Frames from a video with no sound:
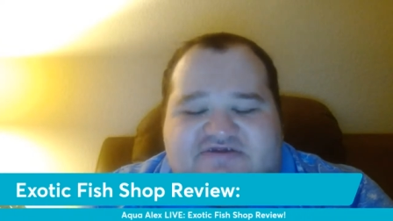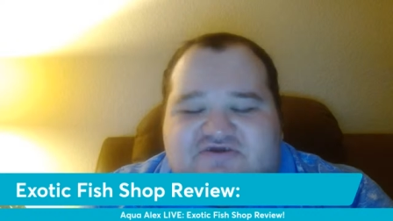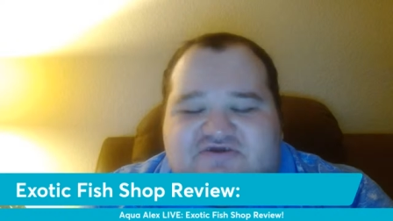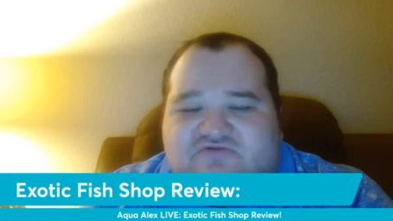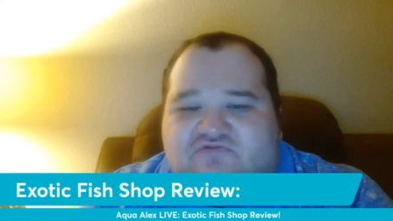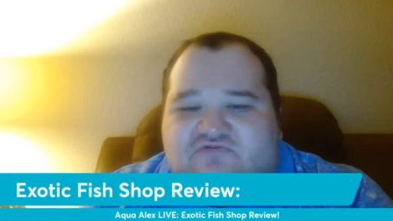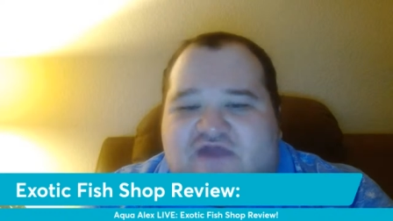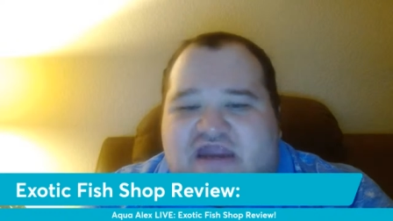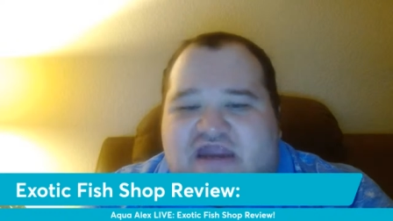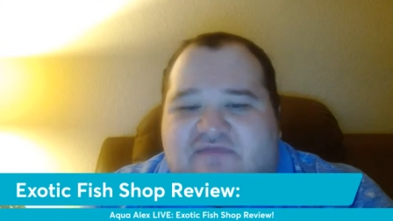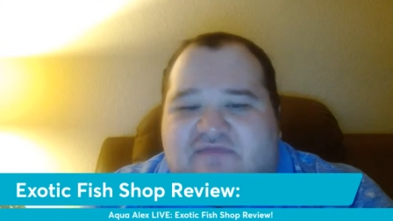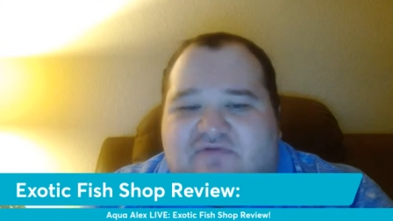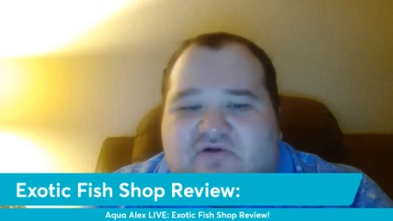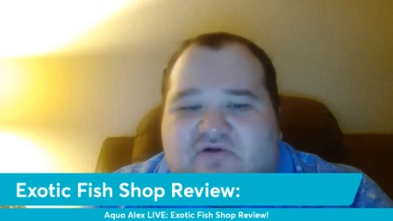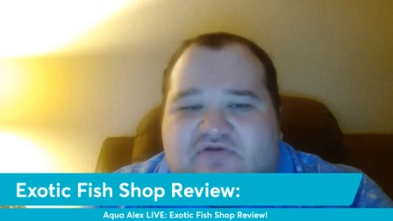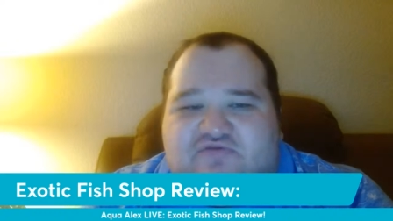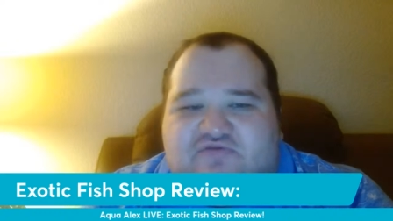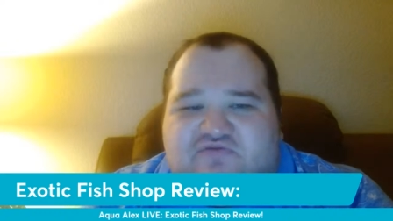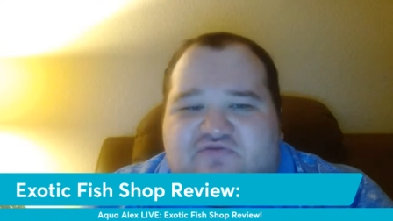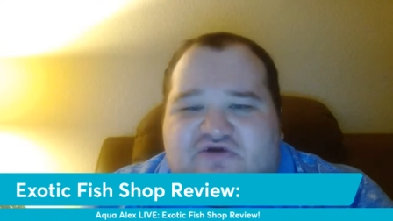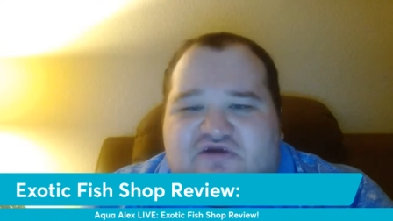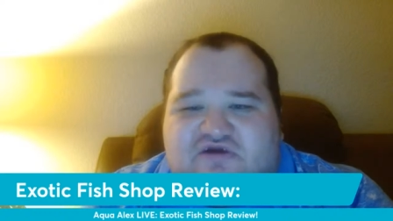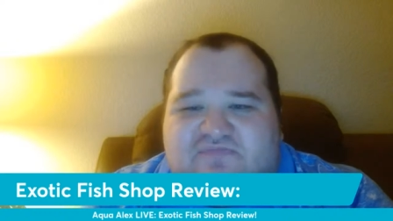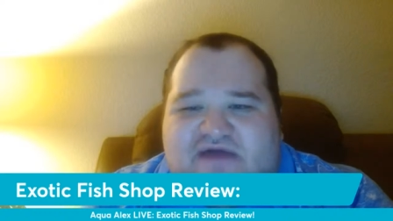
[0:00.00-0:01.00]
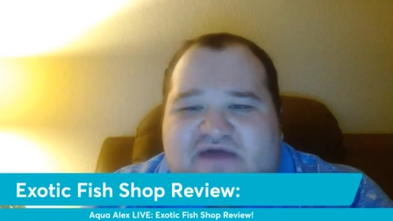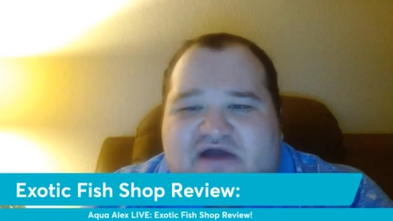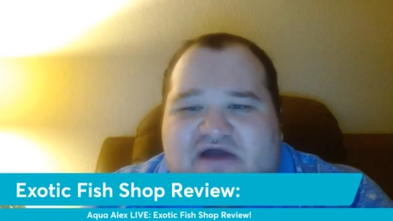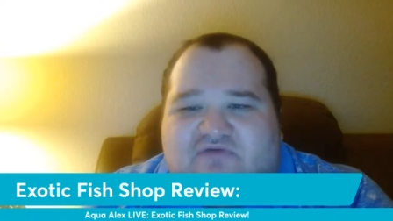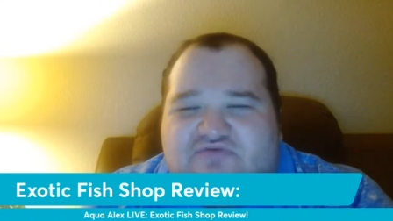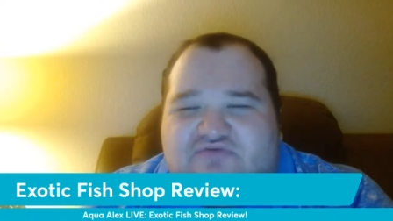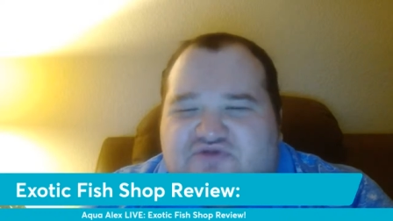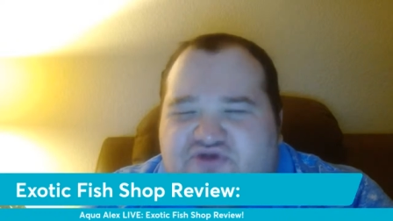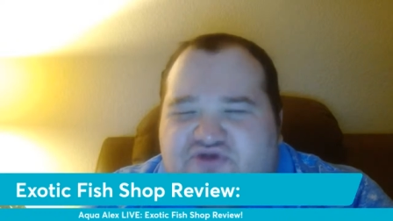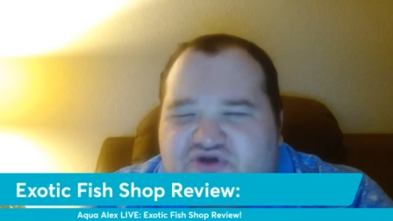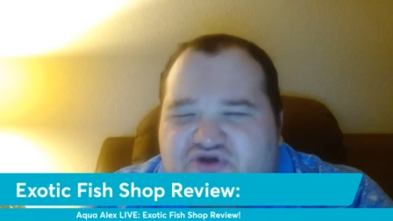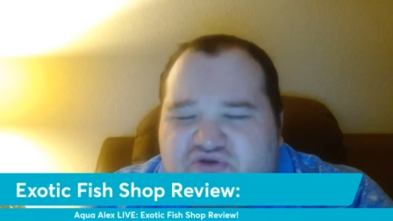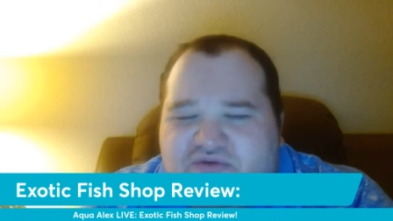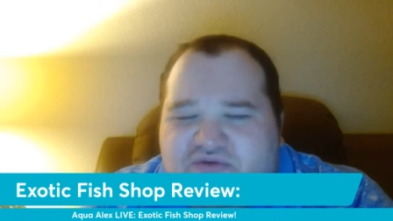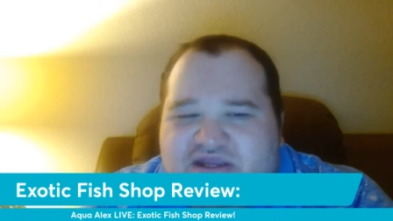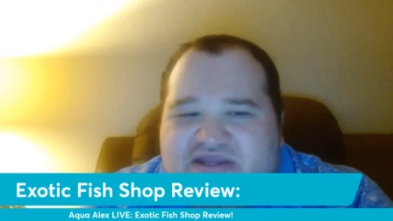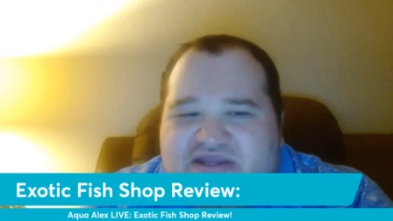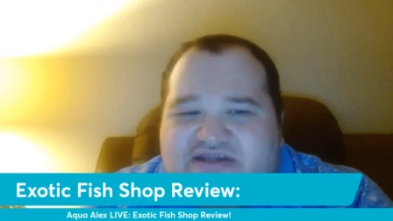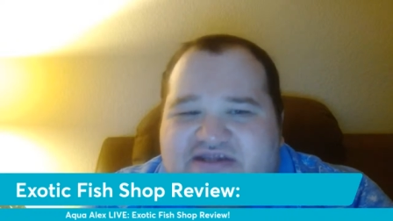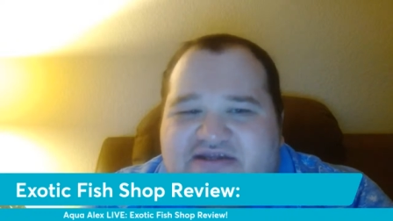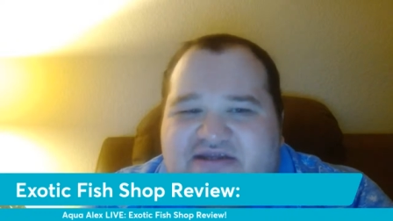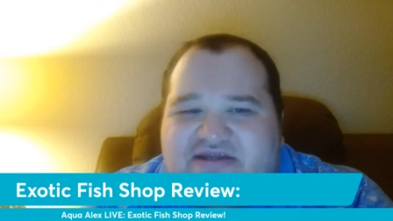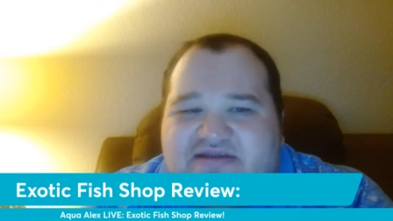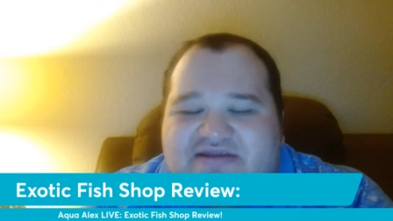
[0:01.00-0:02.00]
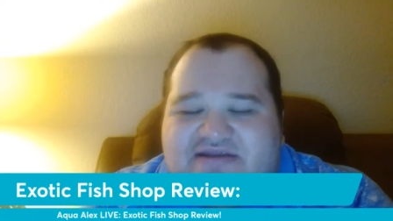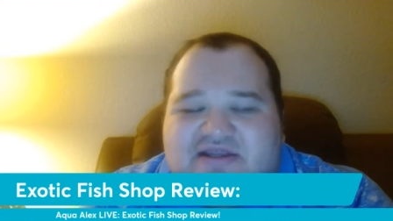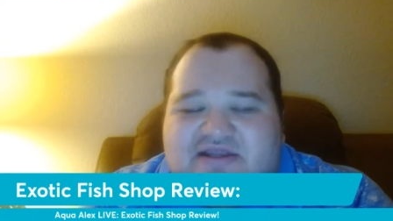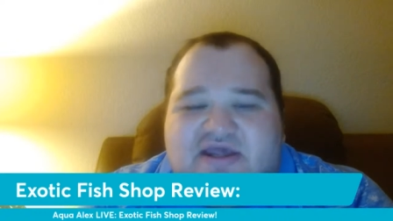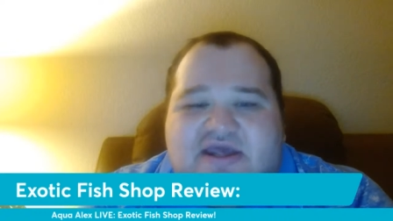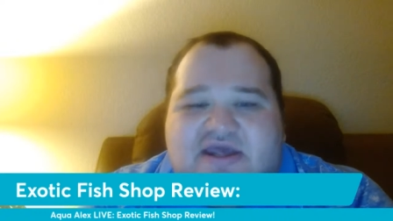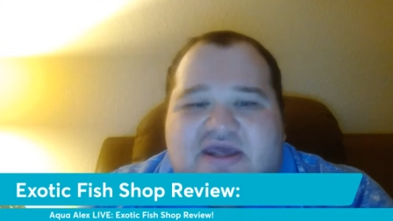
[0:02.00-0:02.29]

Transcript: the rainbows were about 2 inches